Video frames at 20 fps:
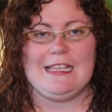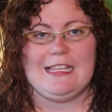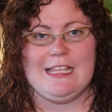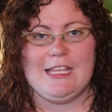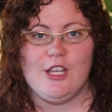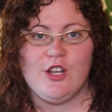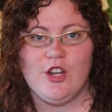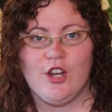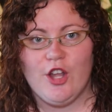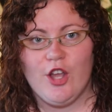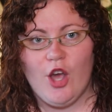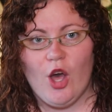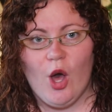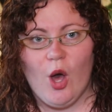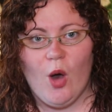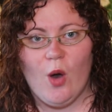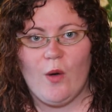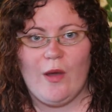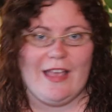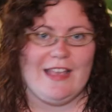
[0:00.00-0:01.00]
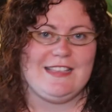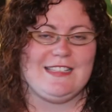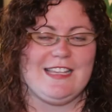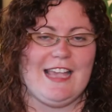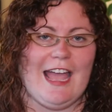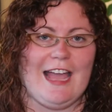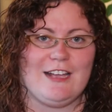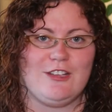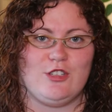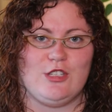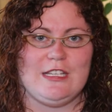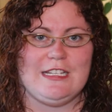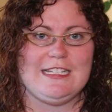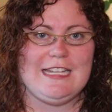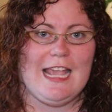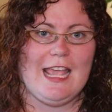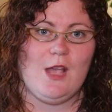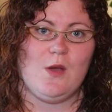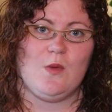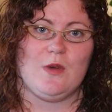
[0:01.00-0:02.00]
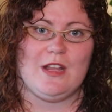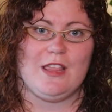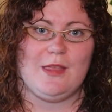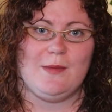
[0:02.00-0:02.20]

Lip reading: a year ago and to actually take one